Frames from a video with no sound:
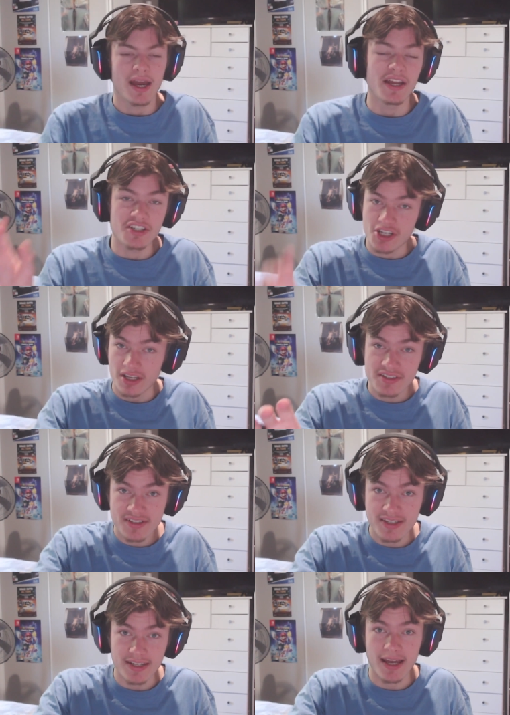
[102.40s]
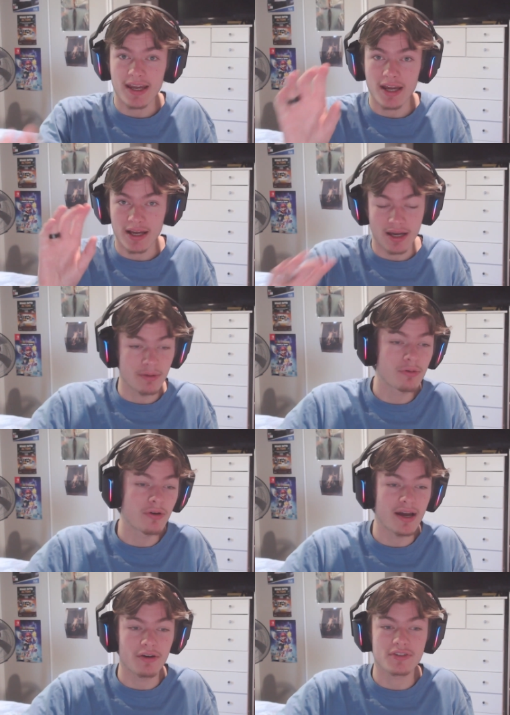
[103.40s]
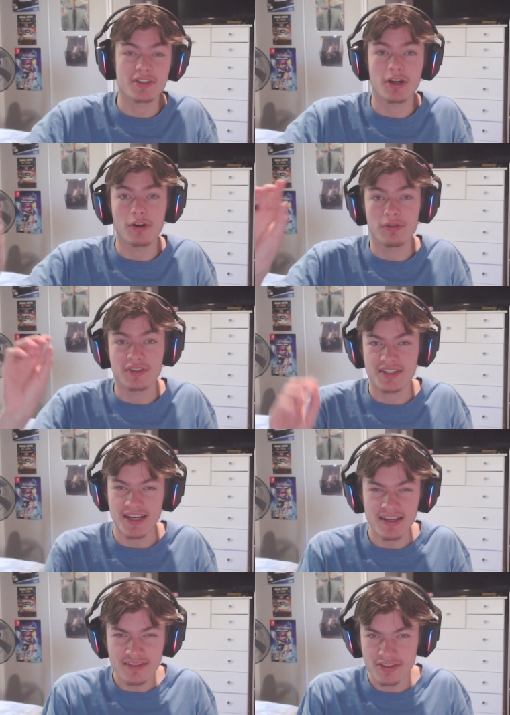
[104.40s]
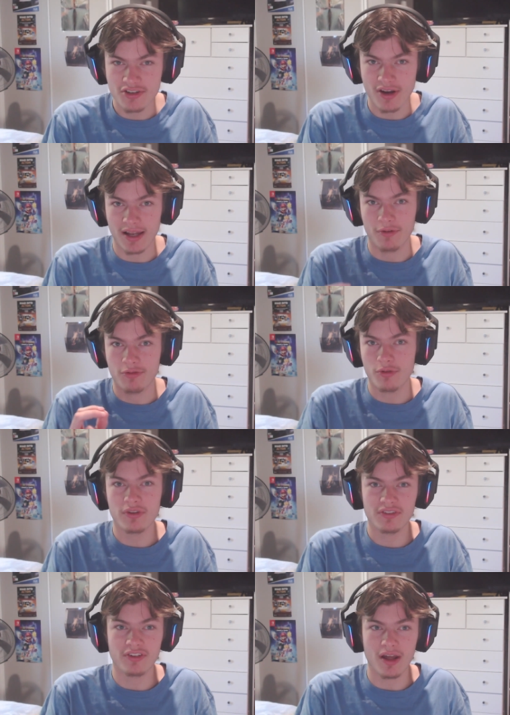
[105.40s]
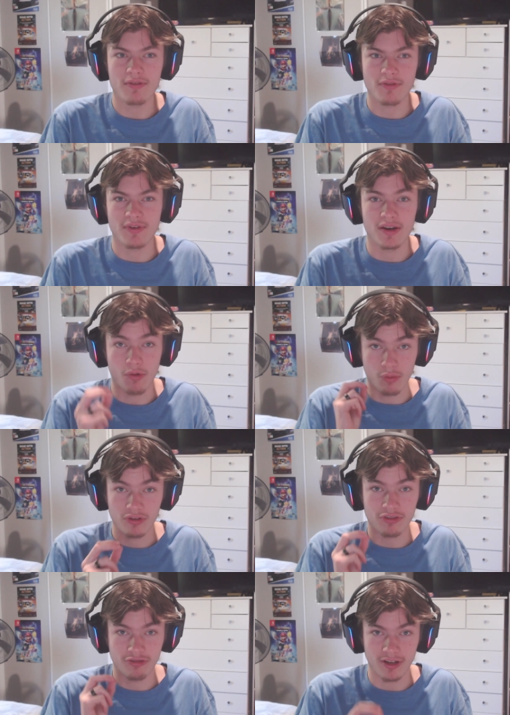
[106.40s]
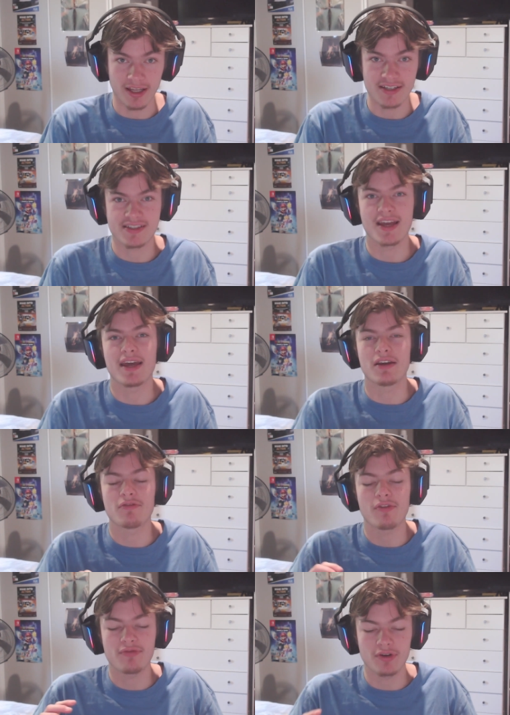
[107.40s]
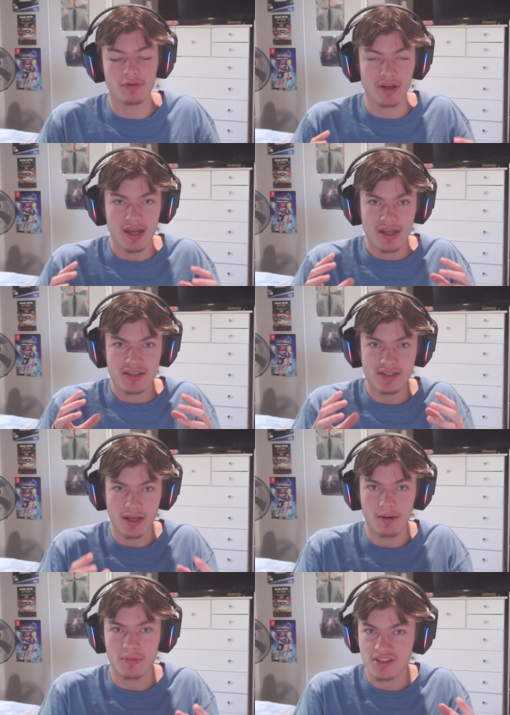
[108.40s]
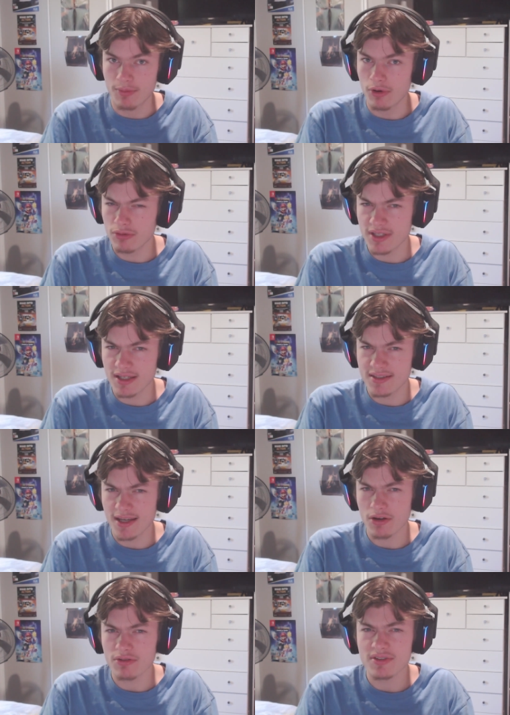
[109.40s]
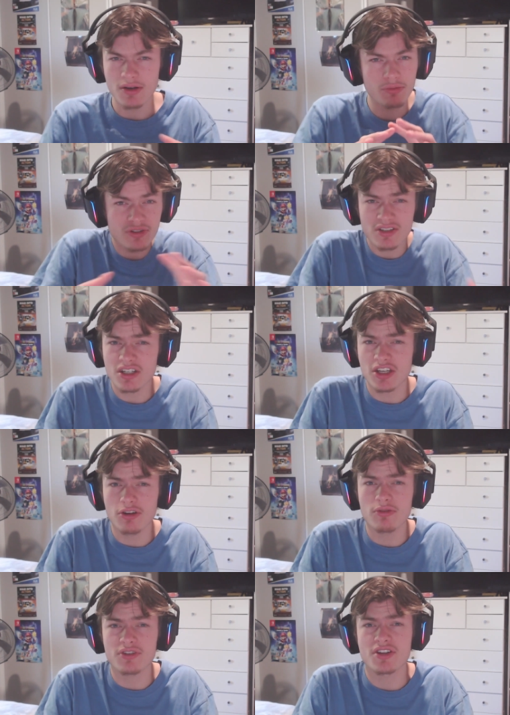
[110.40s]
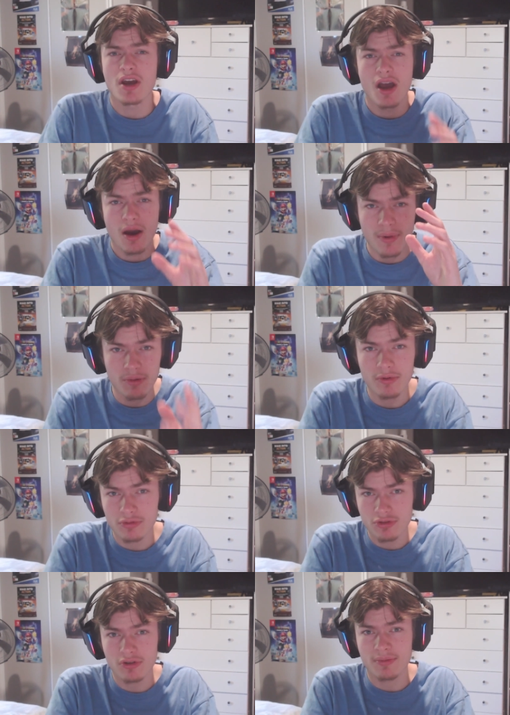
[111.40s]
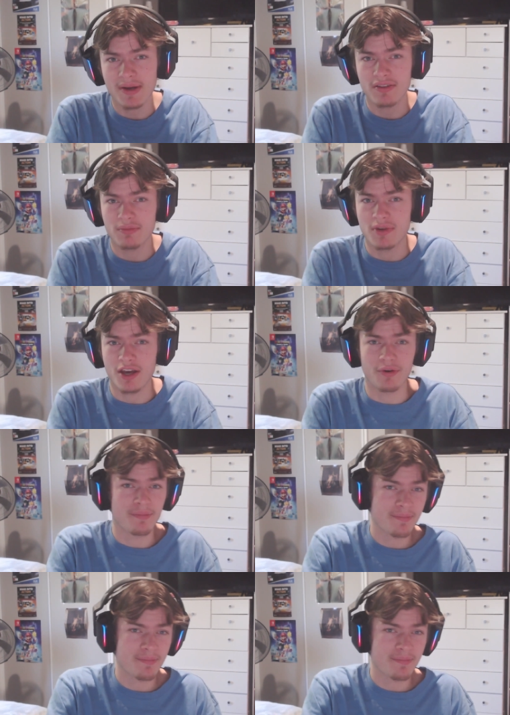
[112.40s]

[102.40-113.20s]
And just today, a couple hours ago, the teaser trailer for this live event was released and it revealed some small details. It wasn't huge, but we'll talk about them now.